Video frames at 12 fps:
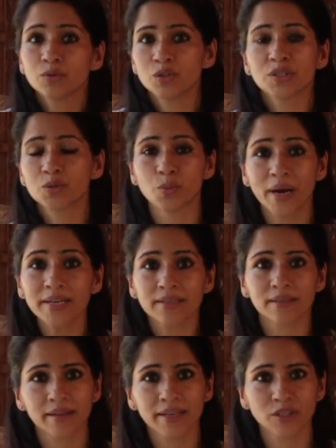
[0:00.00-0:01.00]
just
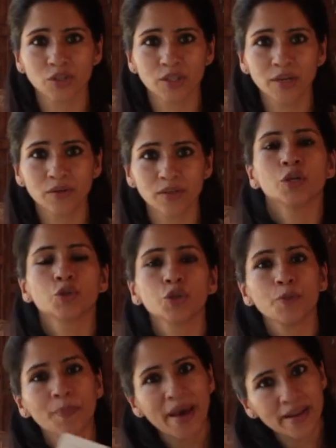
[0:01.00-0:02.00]
vital in general. So
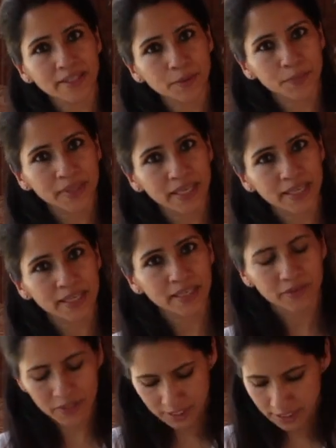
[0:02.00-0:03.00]
your parasympathetic
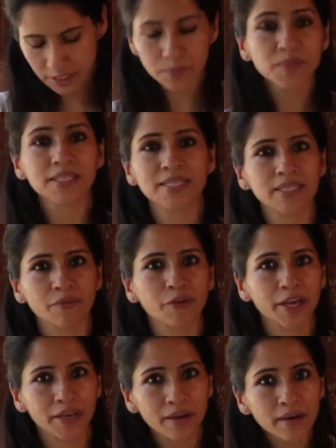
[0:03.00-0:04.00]
nervous system sits
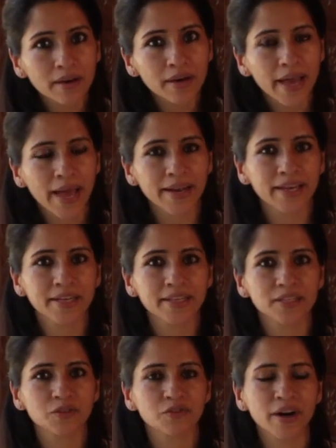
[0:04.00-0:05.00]
somewhere here, and it
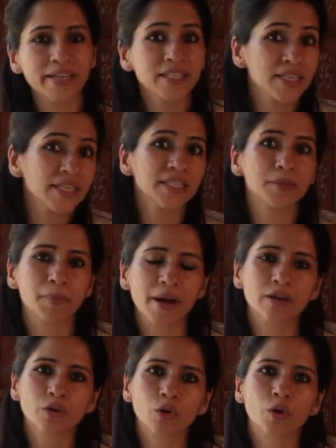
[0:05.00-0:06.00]
is vitally
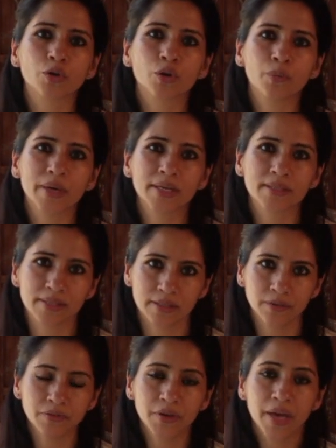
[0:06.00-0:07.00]
dependent on your vagus
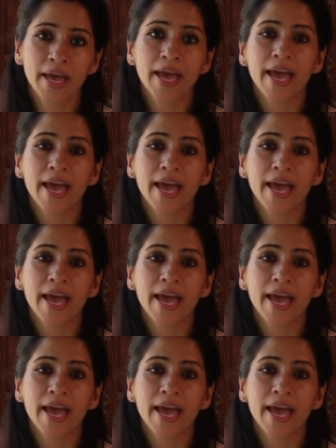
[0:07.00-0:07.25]
nerve.